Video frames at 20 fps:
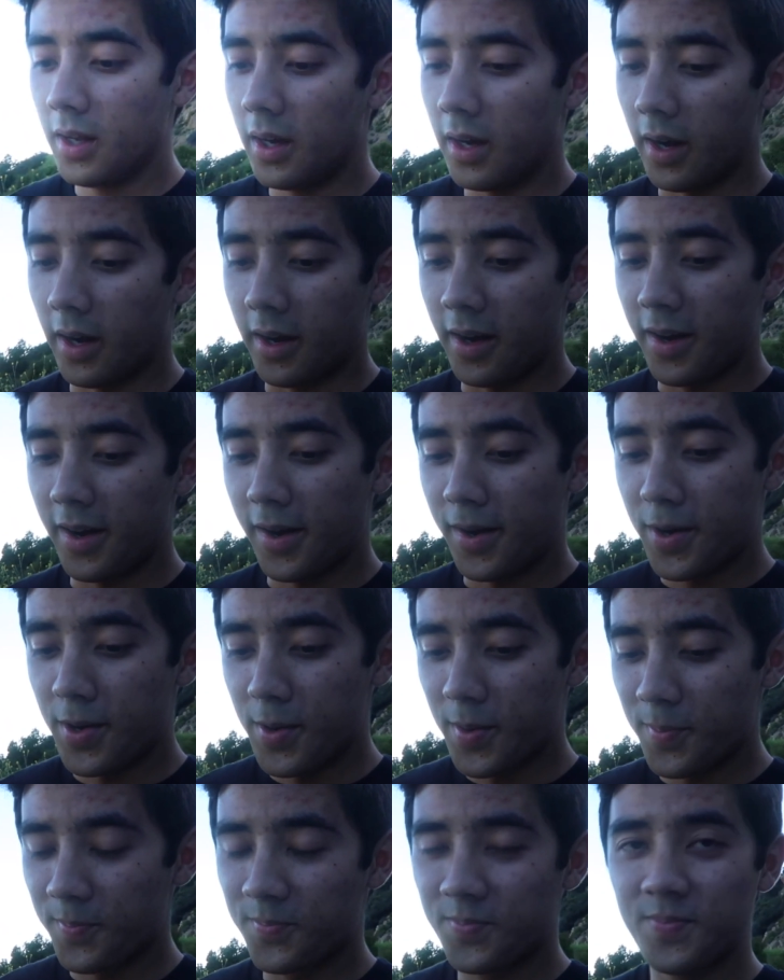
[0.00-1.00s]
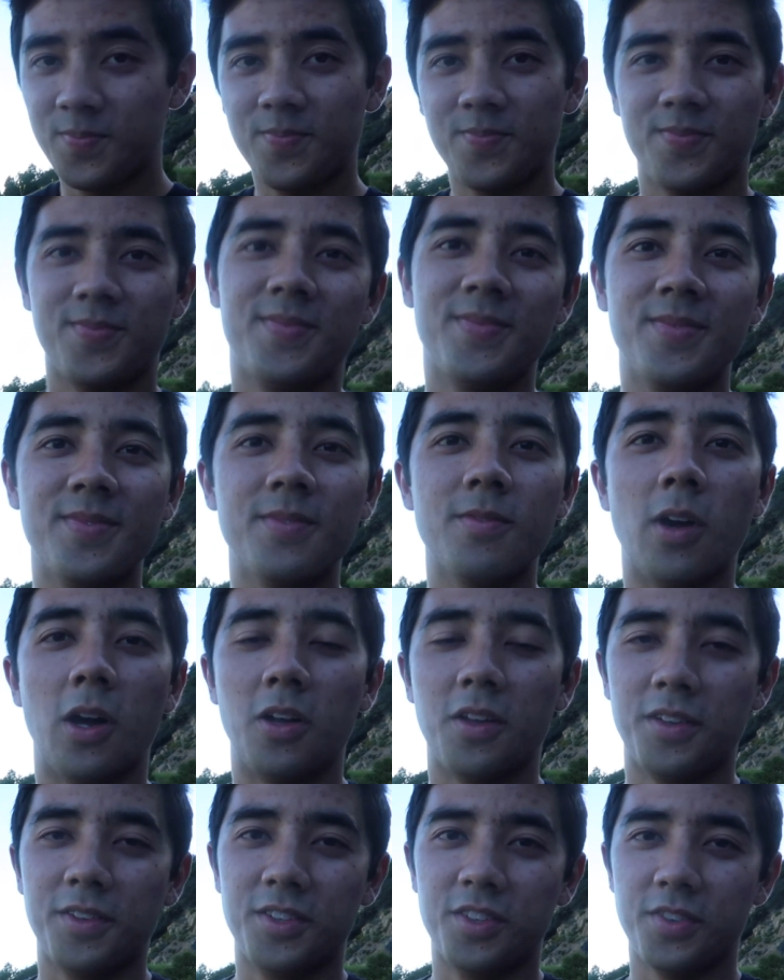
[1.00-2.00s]

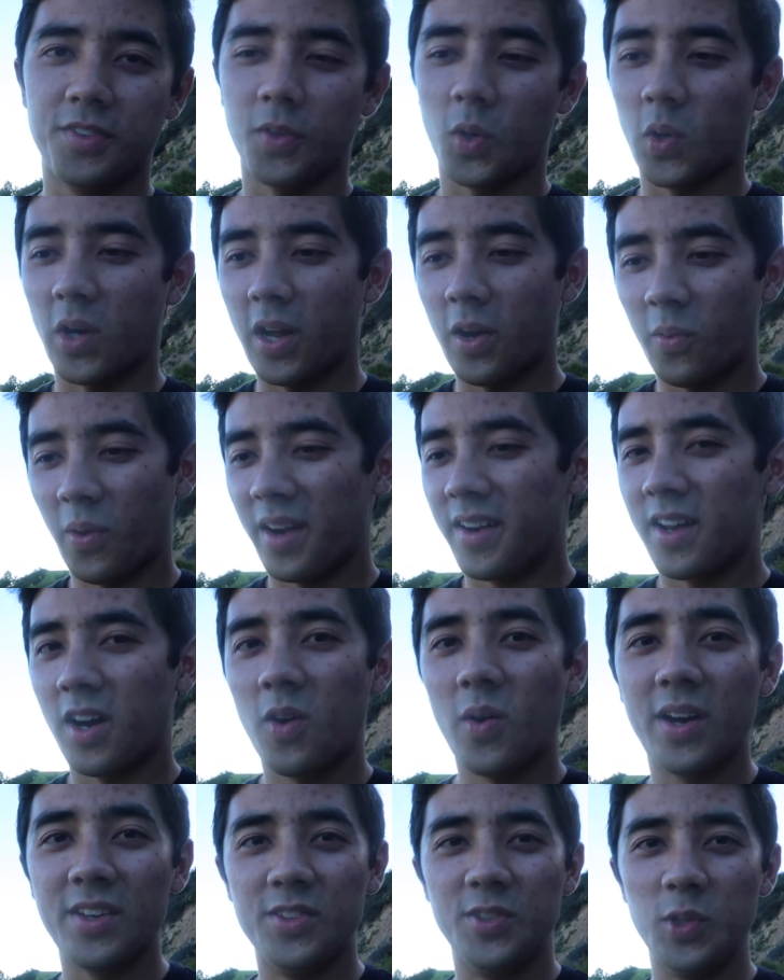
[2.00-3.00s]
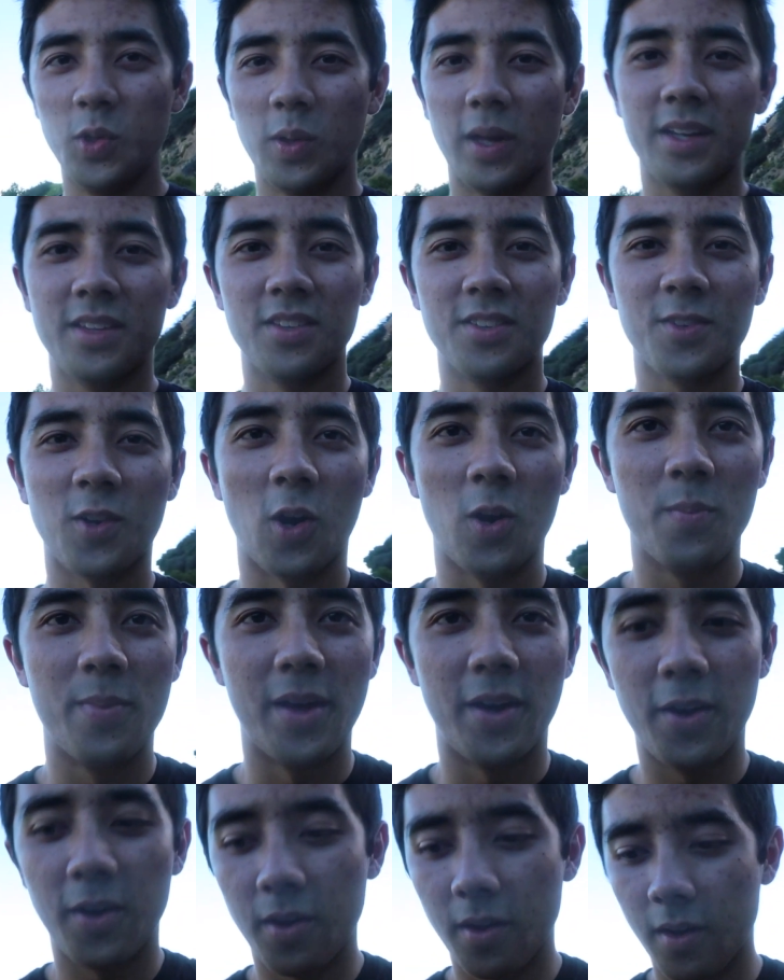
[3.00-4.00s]
I'll just throw it out right now. I do like this car
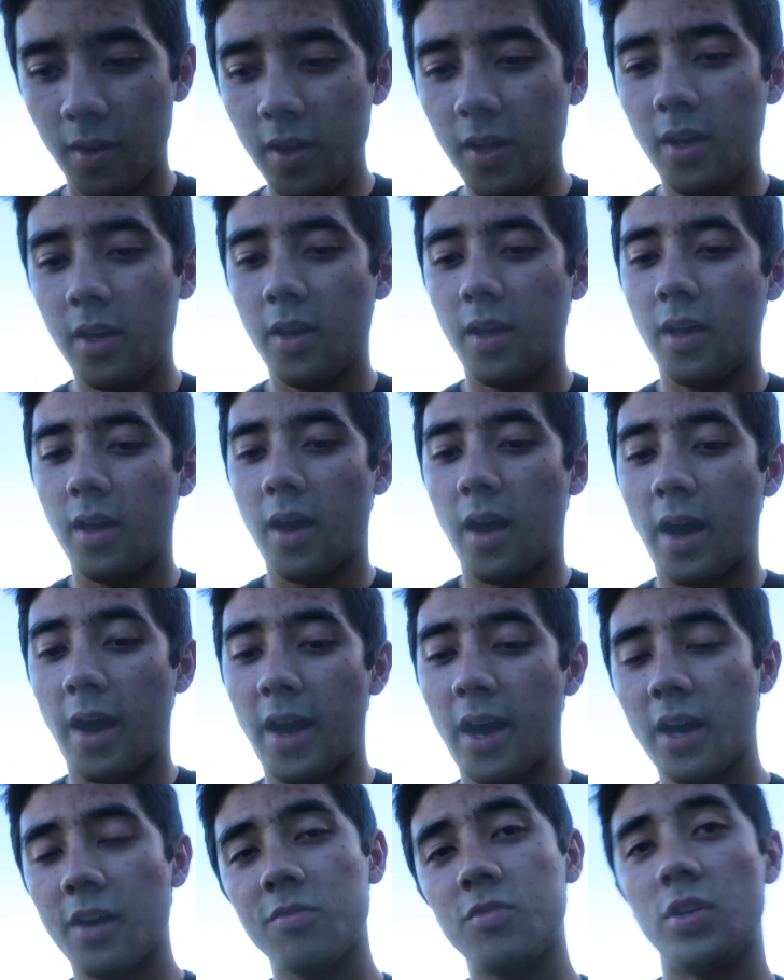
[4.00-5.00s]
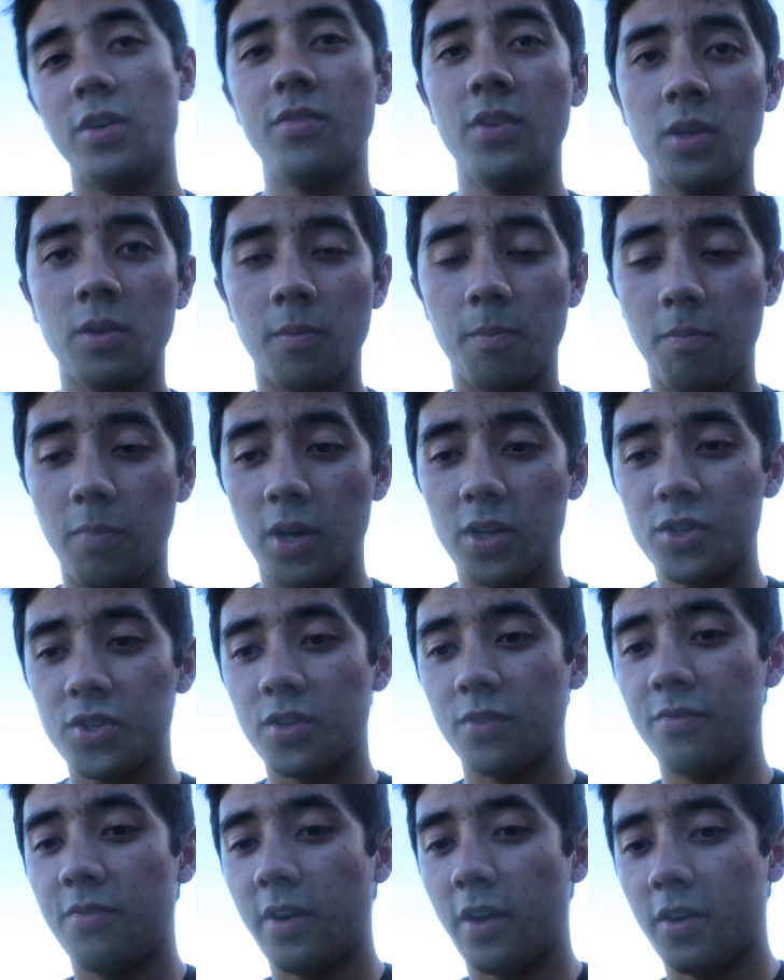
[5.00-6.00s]
better. I have driven a
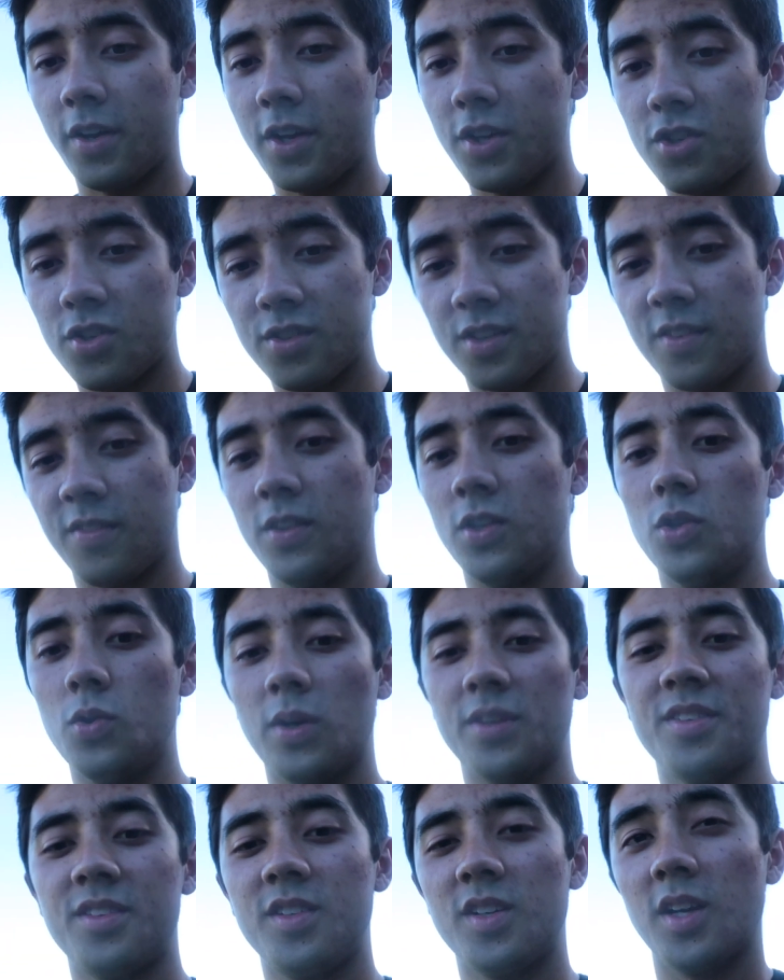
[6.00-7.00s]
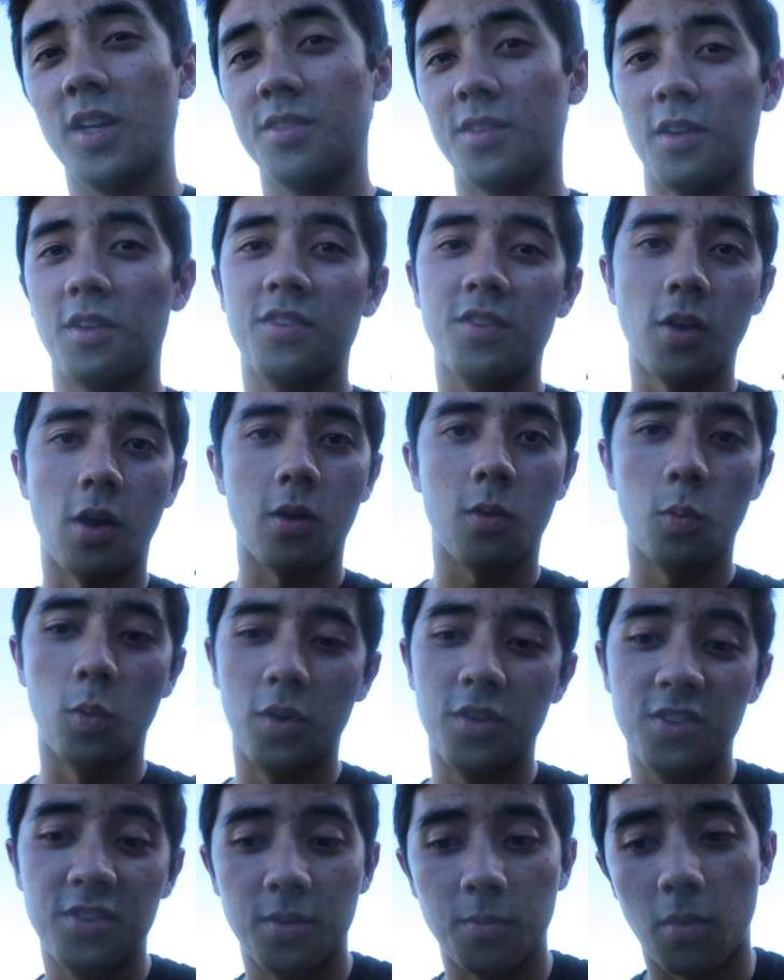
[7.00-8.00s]
bunch of variations of the new STIs, like stock
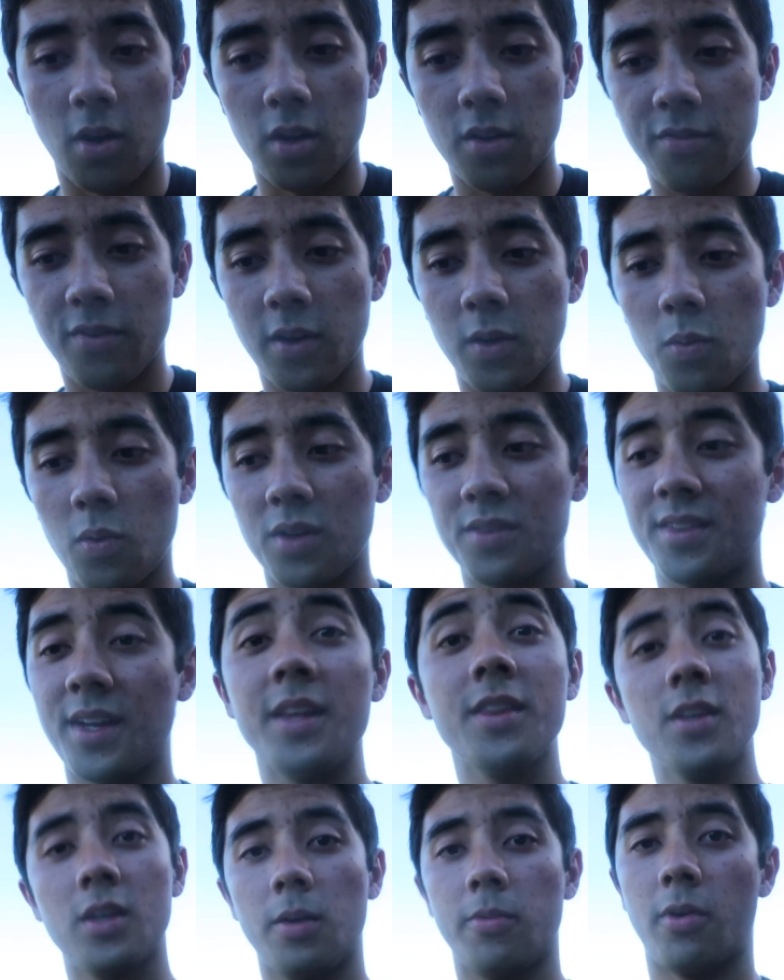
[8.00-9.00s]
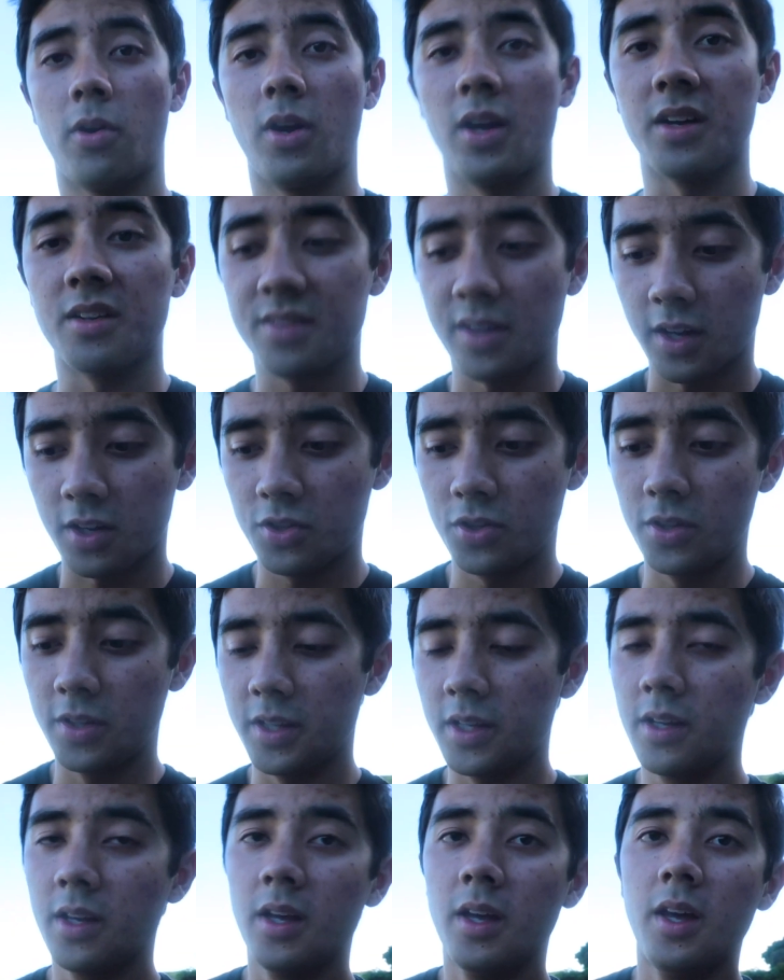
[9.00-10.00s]
ones and modified ones, and the WRX
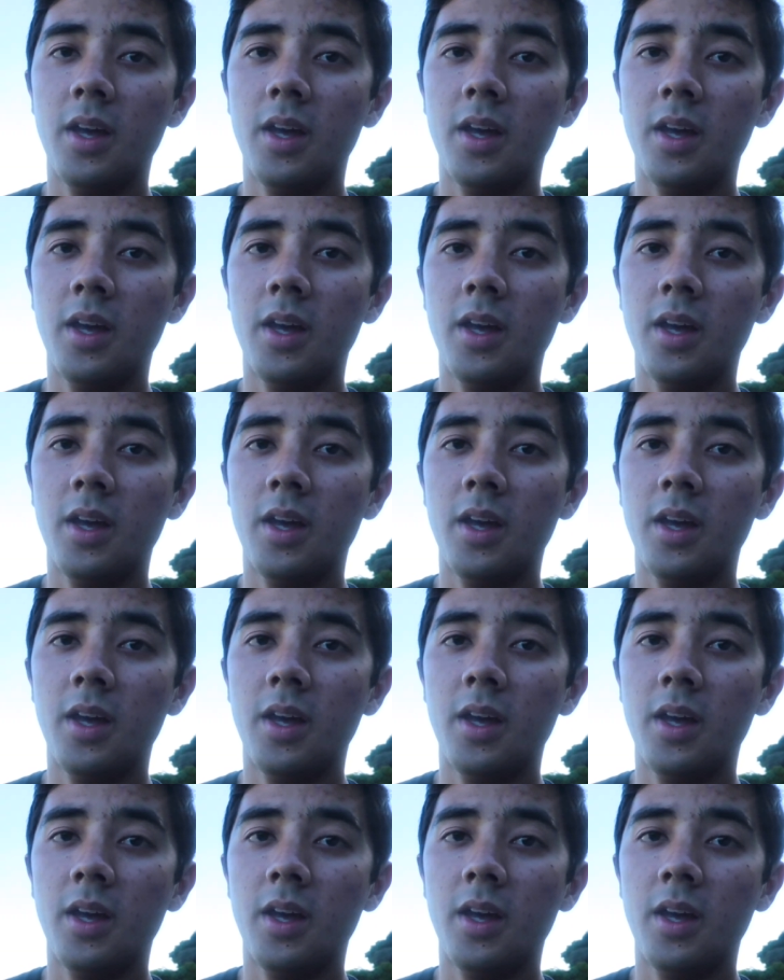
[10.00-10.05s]
actually.